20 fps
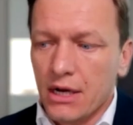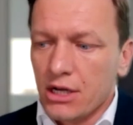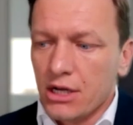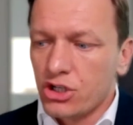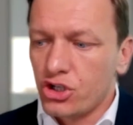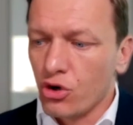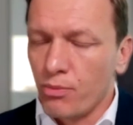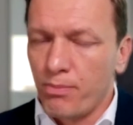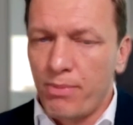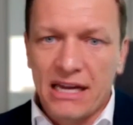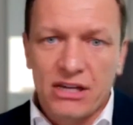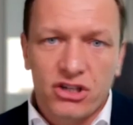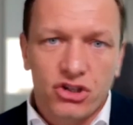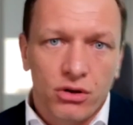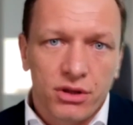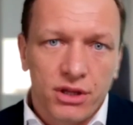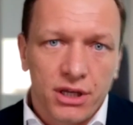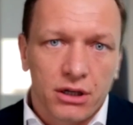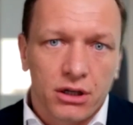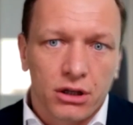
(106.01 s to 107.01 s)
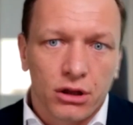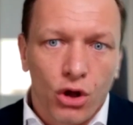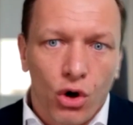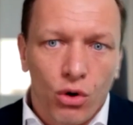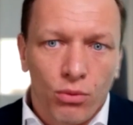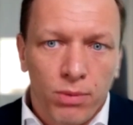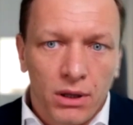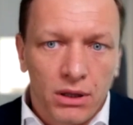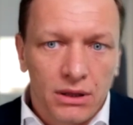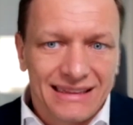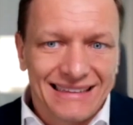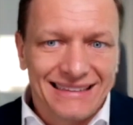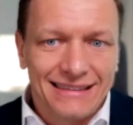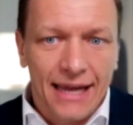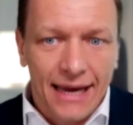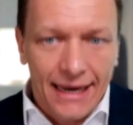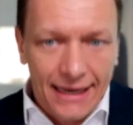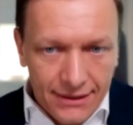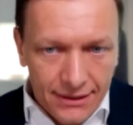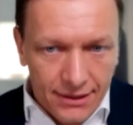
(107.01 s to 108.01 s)
So based on the global
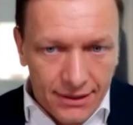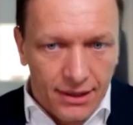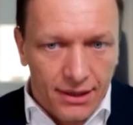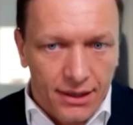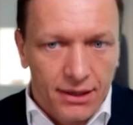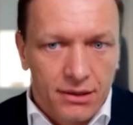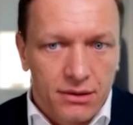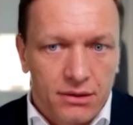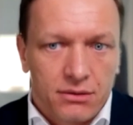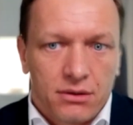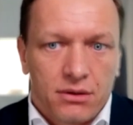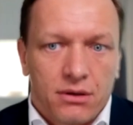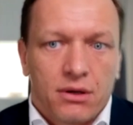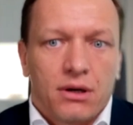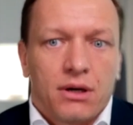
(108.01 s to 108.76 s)
data